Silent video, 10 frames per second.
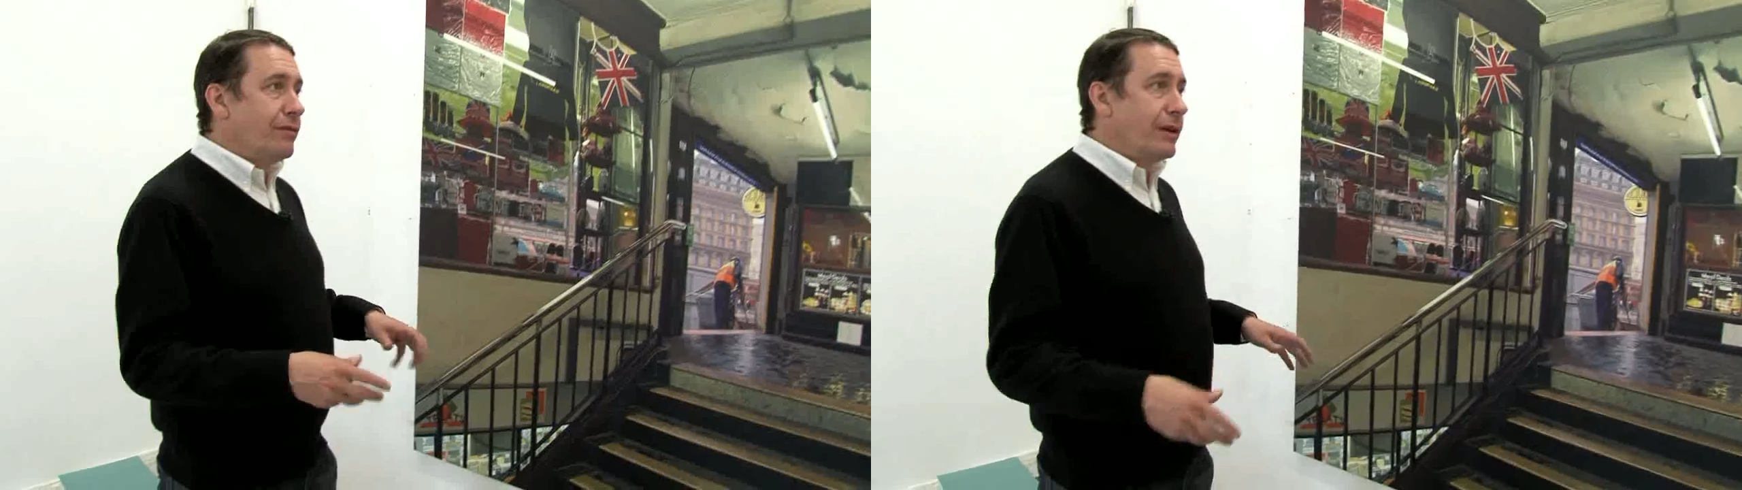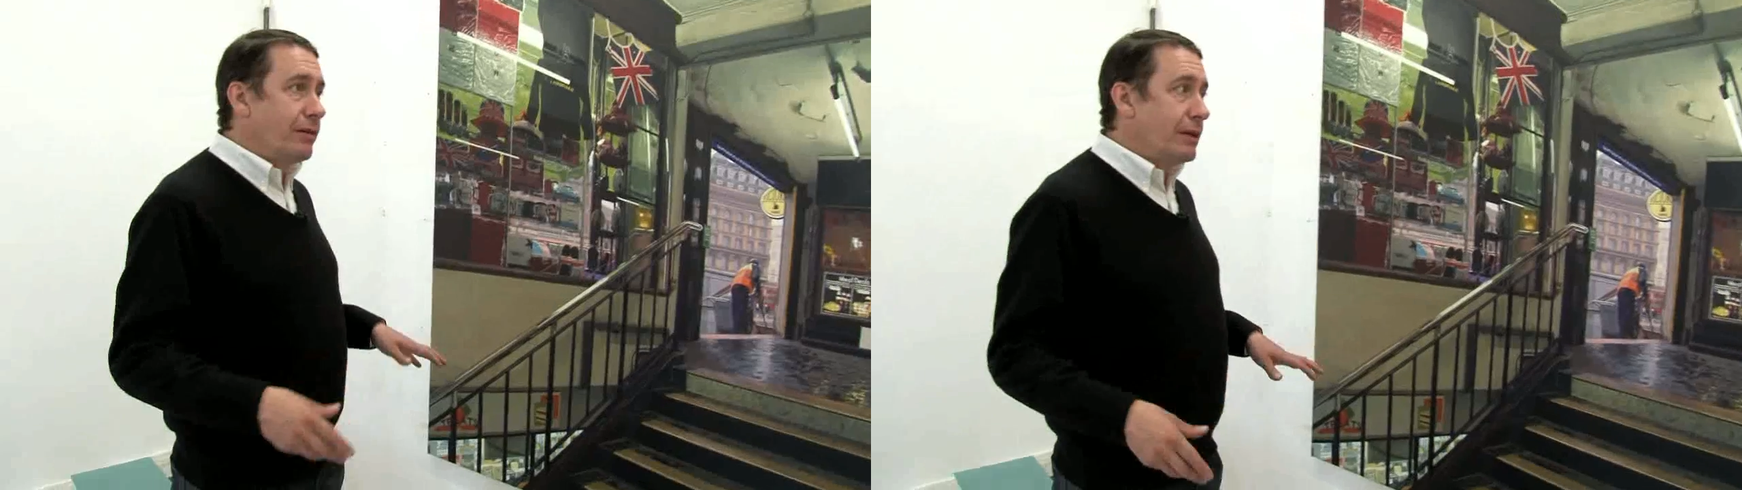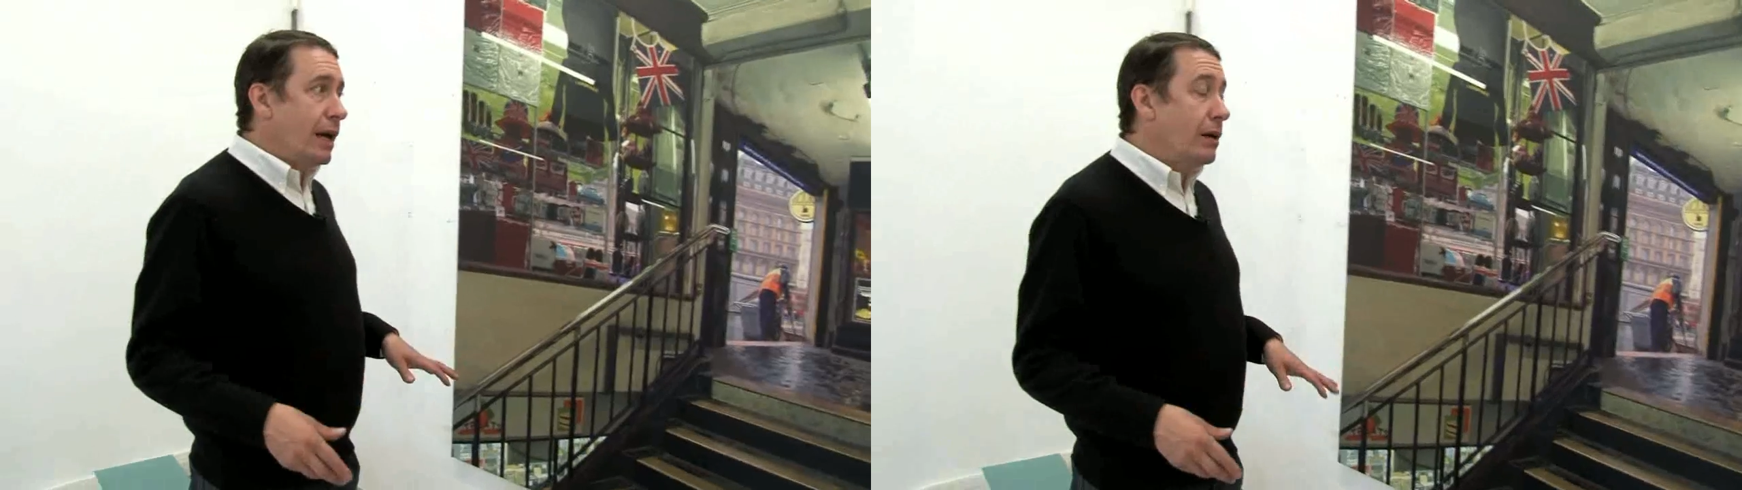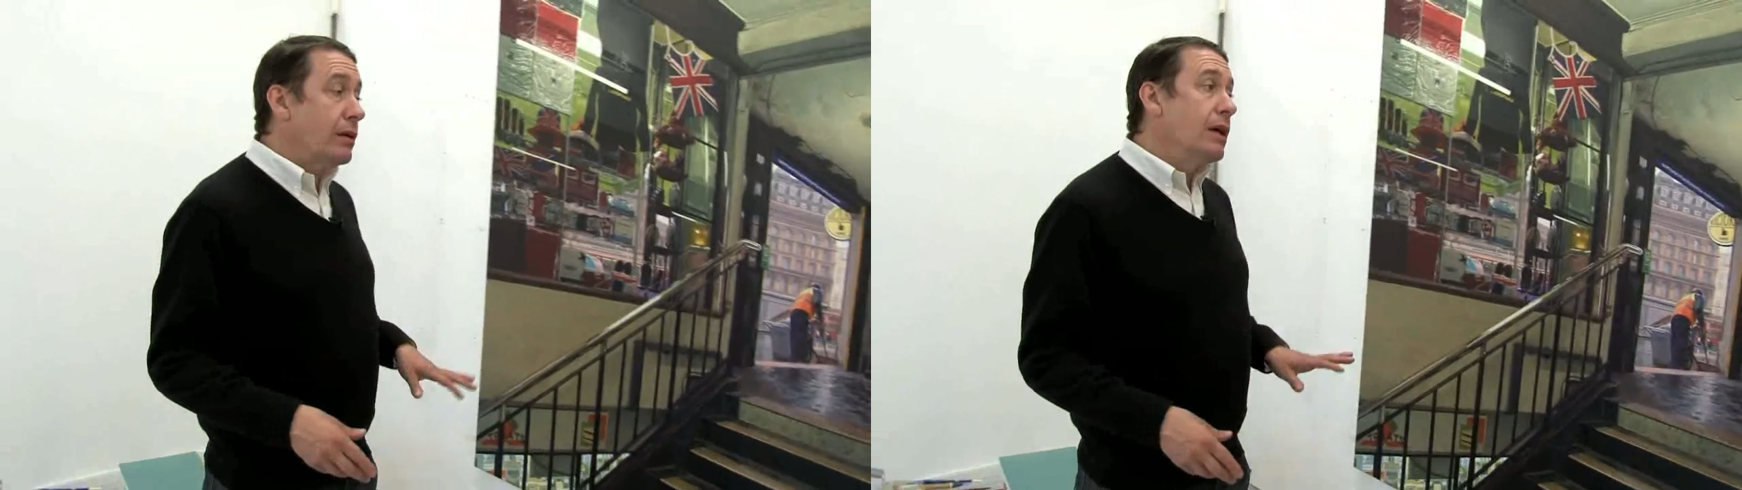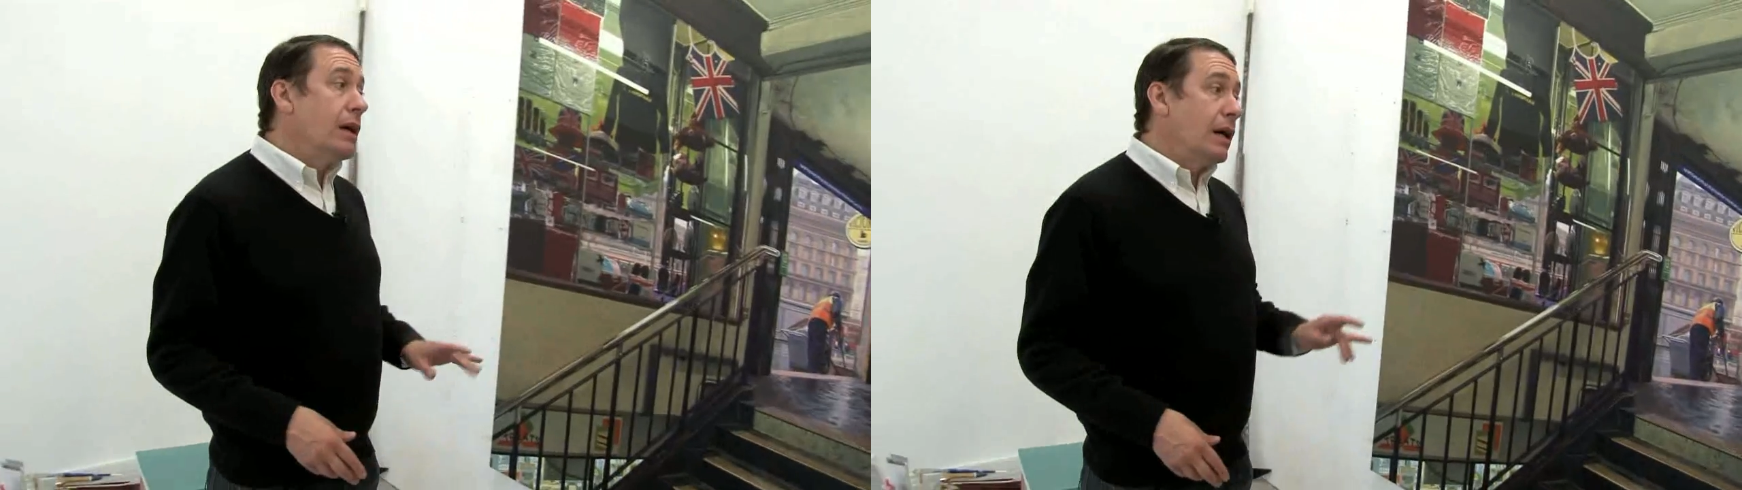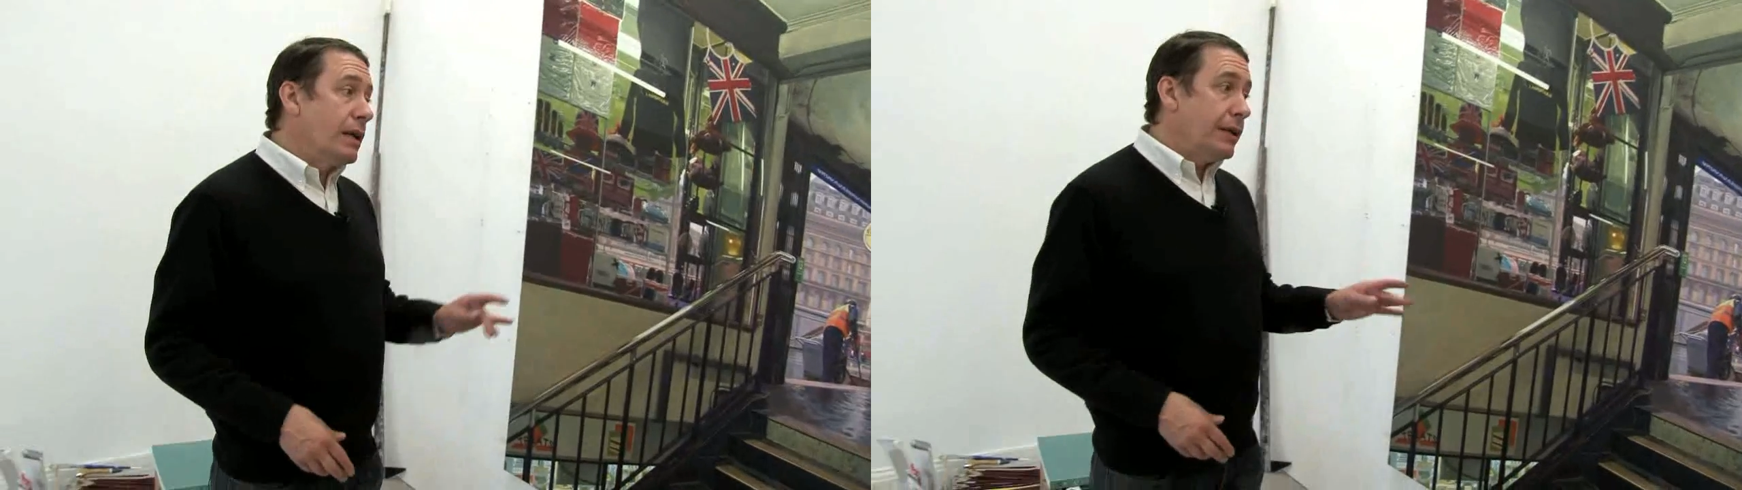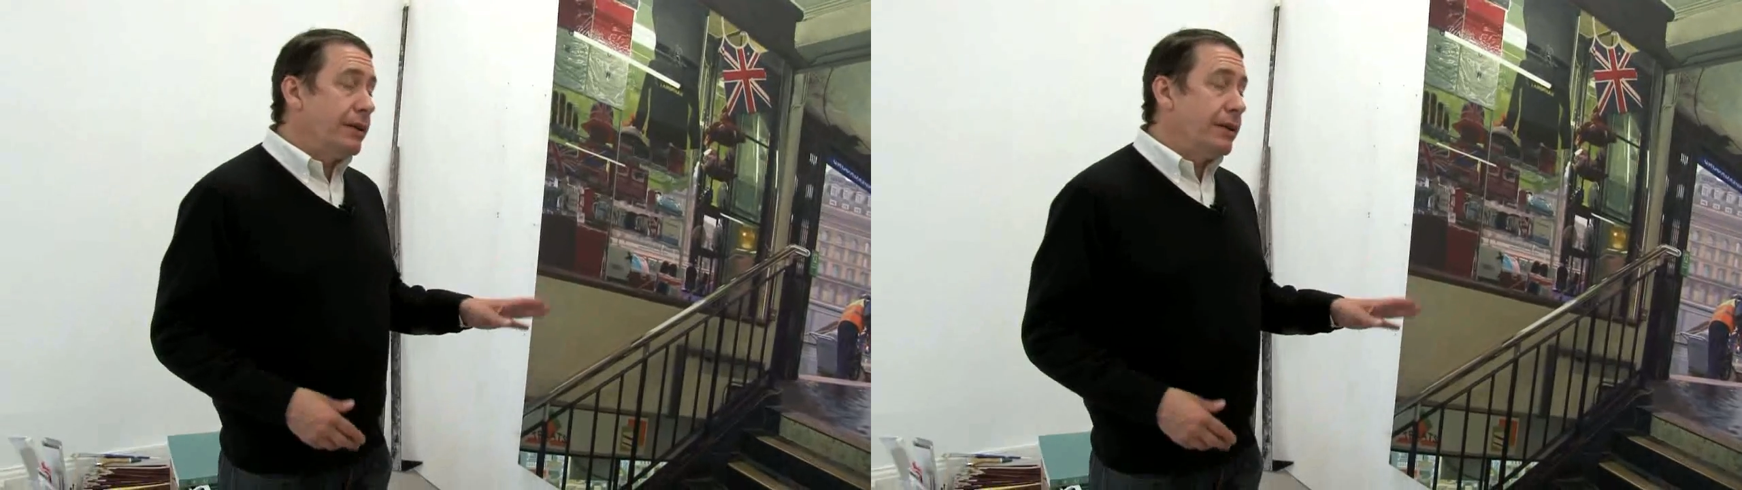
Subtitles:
figure it out. And I